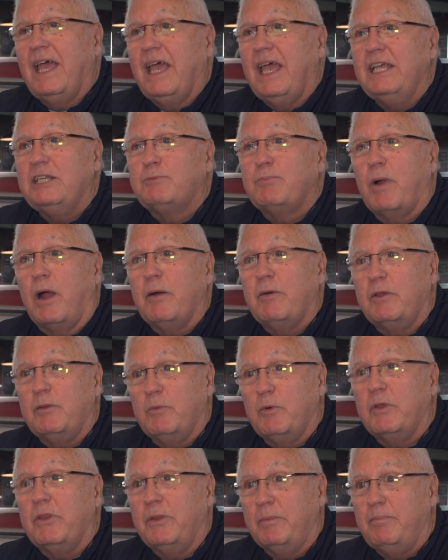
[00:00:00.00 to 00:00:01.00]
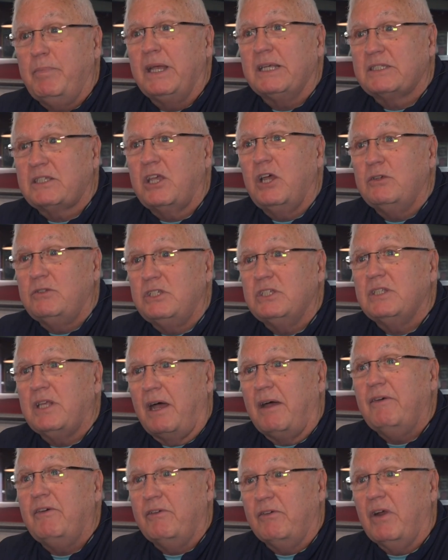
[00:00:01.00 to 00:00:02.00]
he's probably one of the best coaches
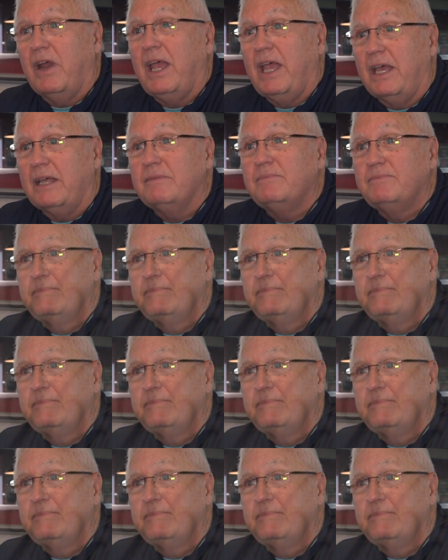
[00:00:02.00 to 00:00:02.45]
I've ever had.